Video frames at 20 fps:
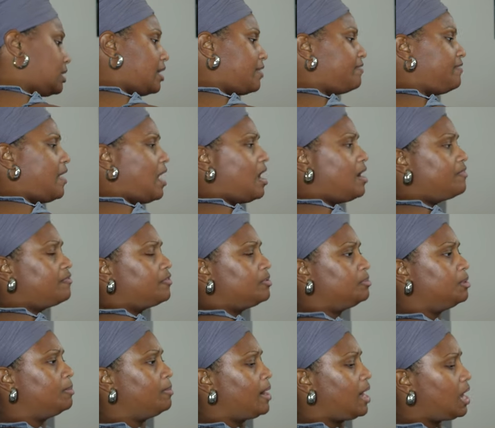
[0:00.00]
like five from
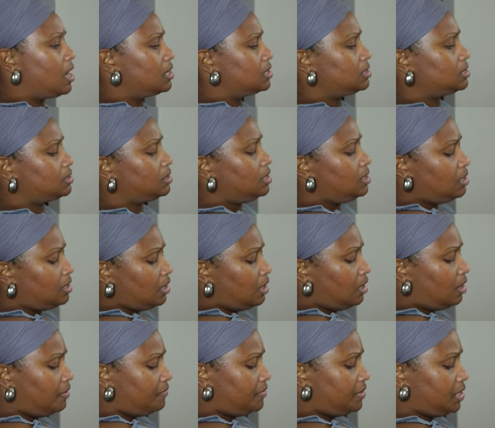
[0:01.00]
the box.
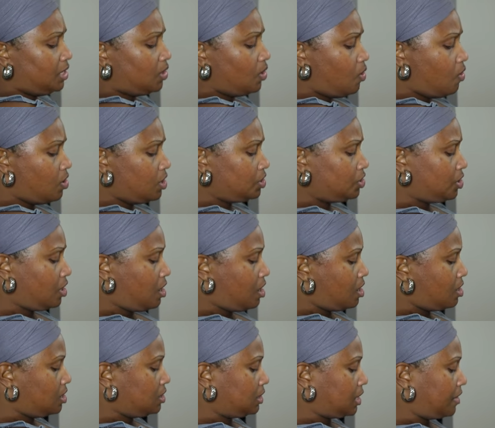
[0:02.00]
Of the quart
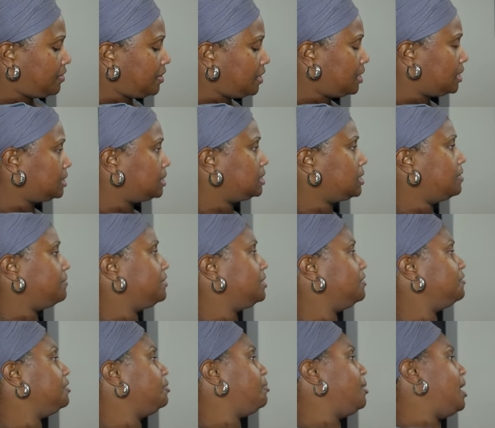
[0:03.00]
jars, I think it's seven
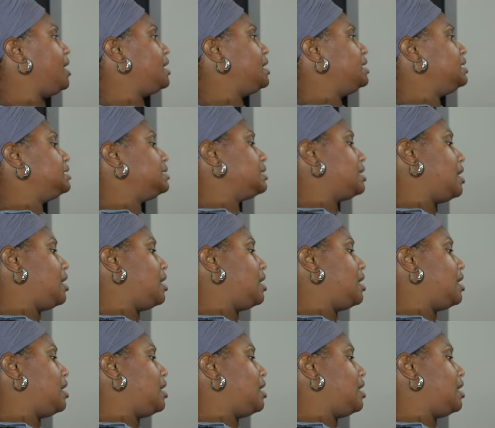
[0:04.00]
of the pints.